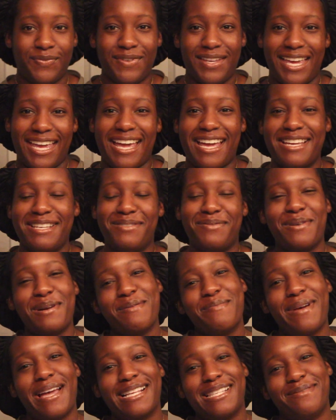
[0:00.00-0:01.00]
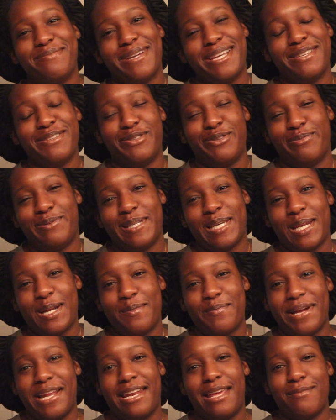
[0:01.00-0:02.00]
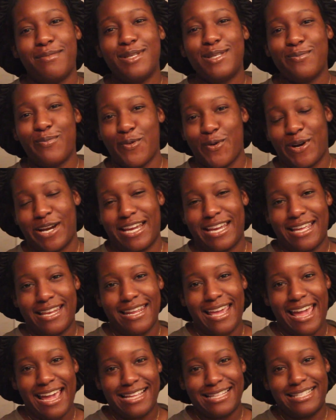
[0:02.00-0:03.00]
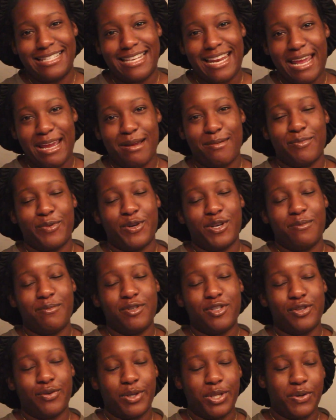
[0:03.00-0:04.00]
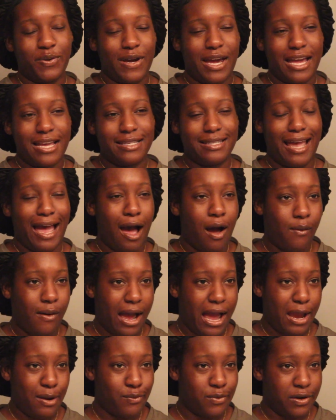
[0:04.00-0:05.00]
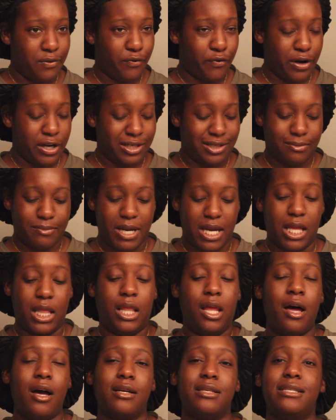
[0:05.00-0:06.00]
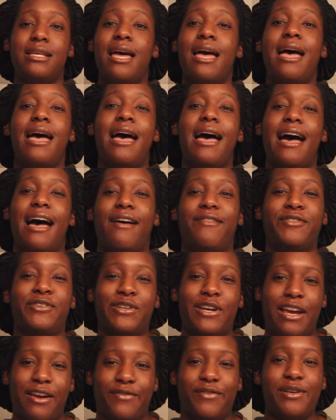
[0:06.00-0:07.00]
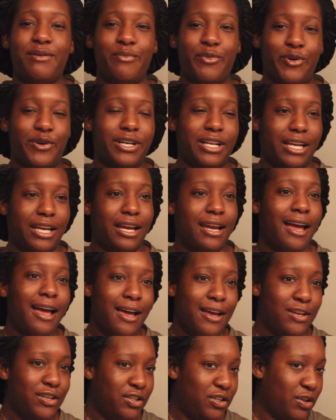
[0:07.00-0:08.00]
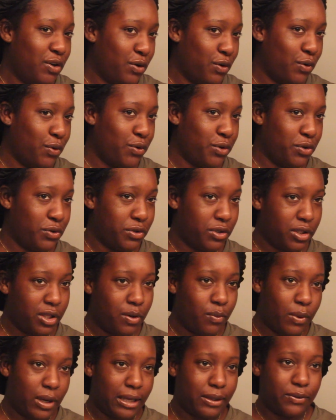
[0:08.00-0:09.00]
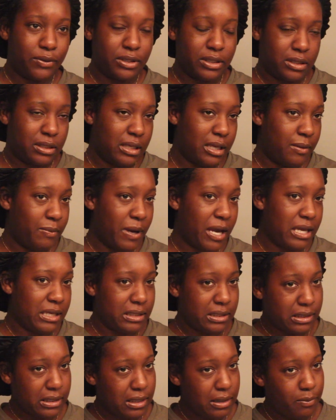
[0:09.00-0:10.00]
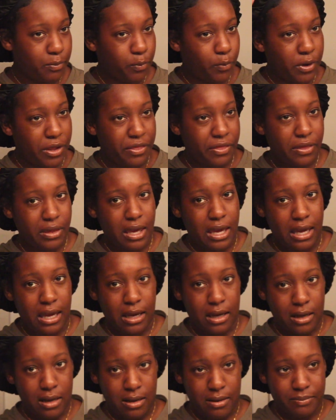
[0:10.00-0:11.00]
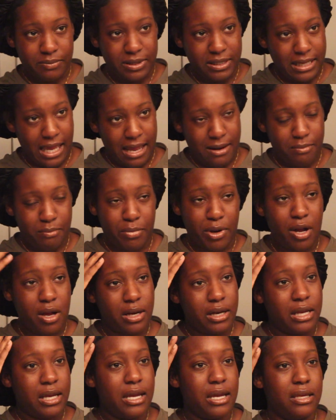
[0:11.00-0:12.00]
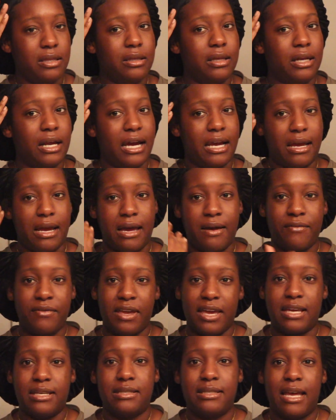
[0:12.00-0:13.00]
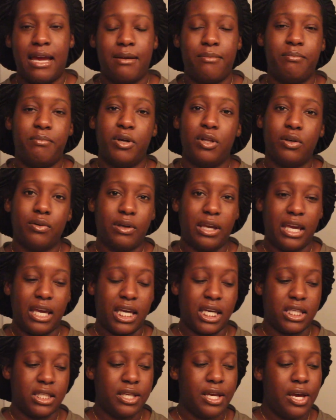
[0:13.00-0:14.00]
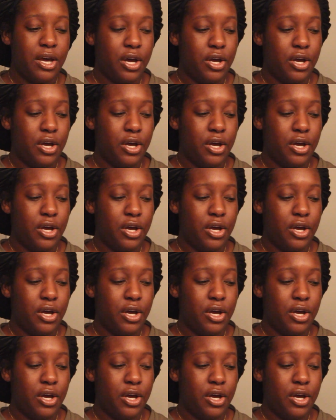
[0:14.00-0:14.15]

Hey guys, welcome back to my YouTube channel. My name is Morgan and today I'm going to be showing you guys how I refresh my locks after every morning. So usually when I go to sleep, I sleep with a satin bonnet, and then I have a satin pillowcase